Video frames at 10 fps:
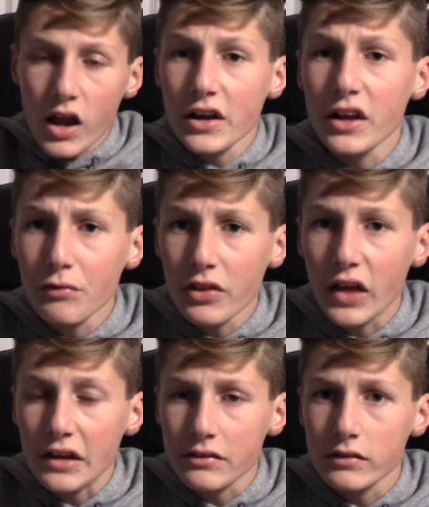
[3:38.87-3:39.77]

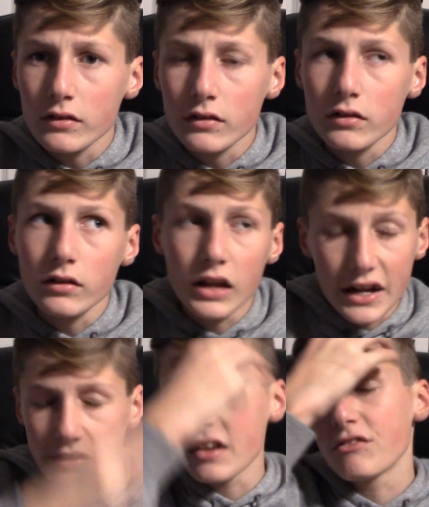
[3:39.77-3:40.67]
Nevertheless, the
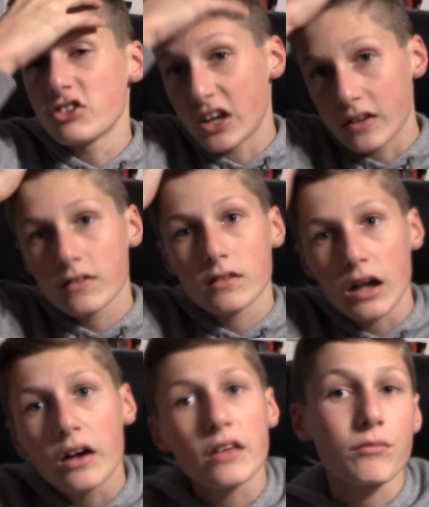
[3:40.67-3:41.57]
Lions have a chance.
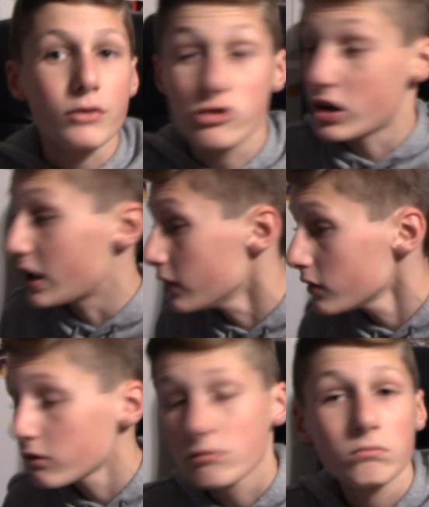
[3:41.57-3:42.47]
I'll give him a
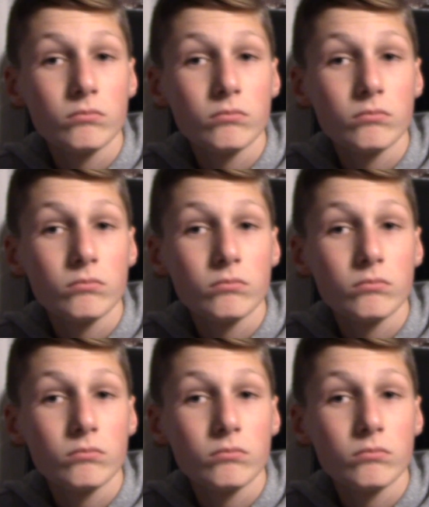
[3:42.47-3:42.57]
chance.